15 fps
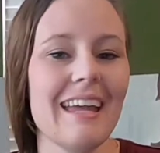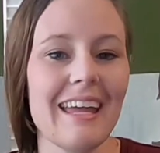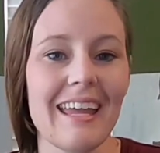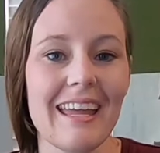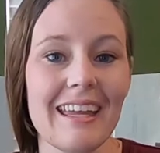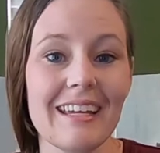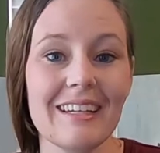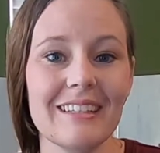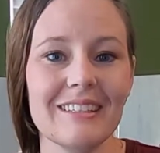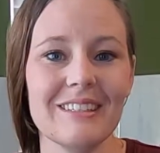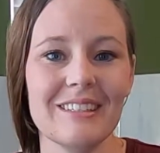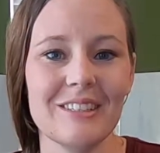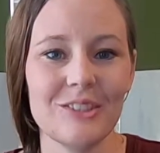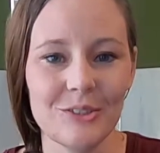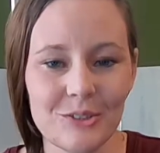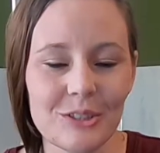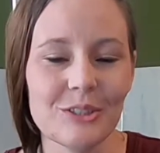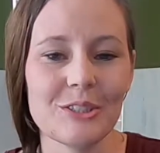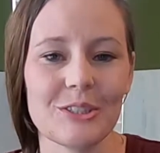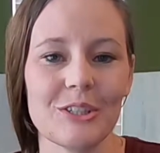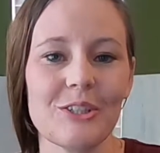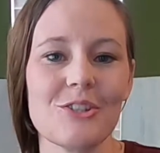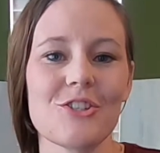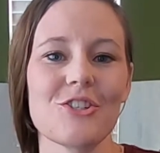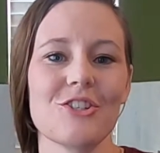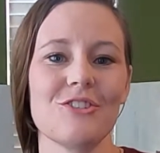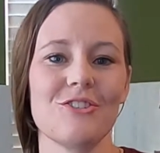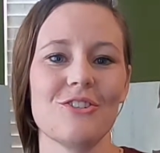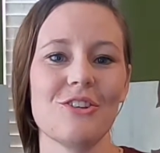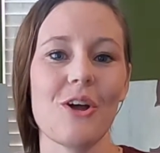a Google
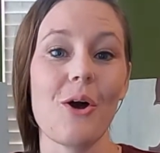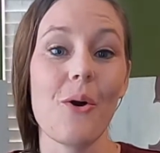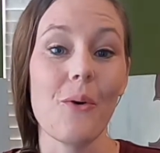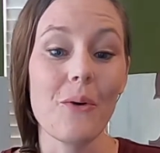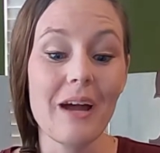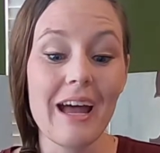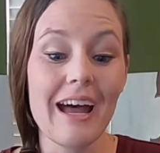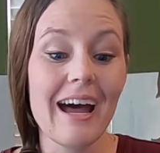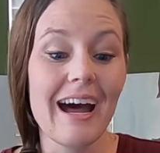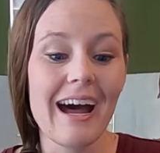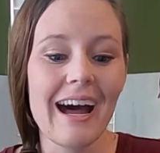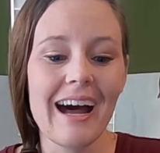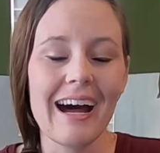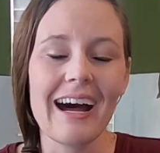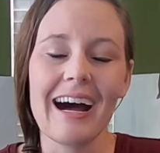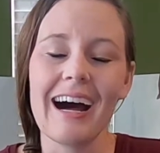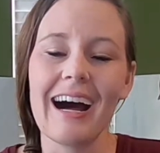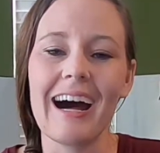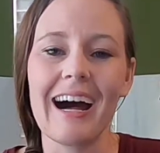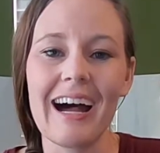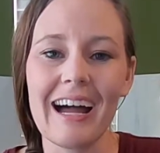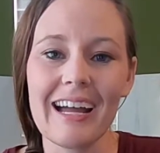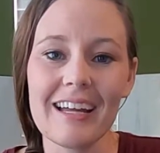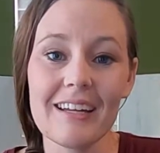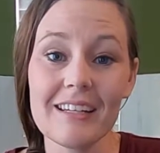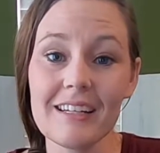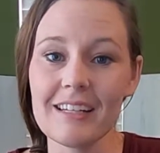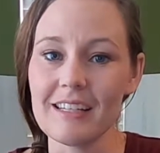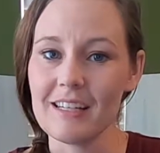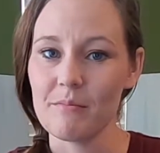search. So
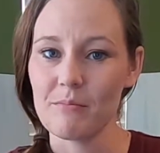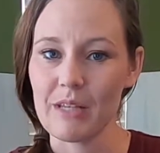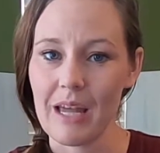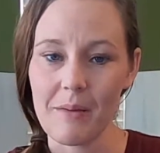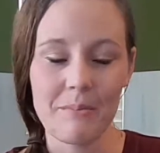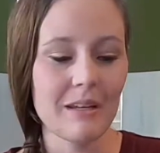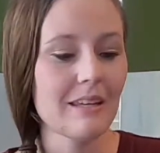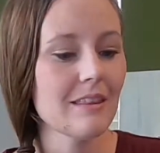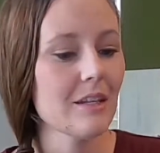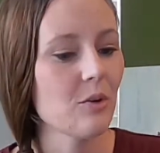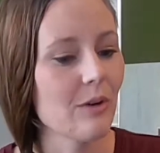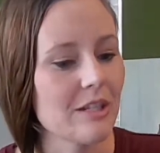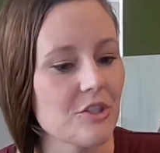I am typing in the